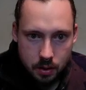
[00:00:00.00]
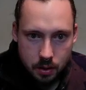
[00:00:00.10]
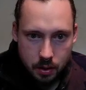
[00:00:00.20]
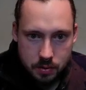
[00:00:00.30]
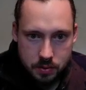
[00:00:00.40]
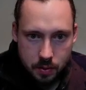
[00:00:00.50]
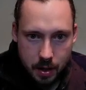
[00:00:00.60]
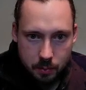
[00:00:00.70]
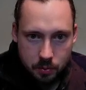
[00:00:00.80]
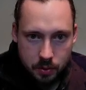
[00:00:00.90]
And so
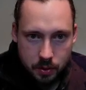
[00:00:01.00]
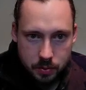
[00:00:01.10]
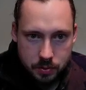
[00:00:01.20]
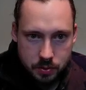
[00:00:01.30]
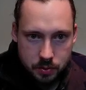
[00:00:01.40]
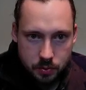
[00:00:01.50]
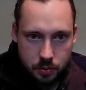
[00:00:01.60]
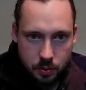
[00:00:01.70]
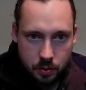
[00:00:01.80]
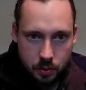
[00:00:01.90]
I will go
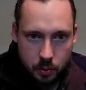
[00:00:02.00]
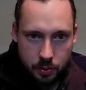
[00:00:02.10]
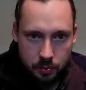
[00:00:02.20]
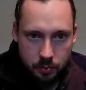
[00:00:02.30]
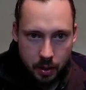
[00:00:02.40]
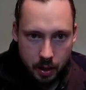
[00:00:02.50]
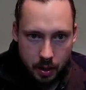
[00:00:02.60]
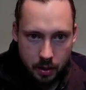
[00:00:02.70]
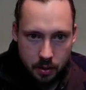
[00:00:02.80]
to Goldenrod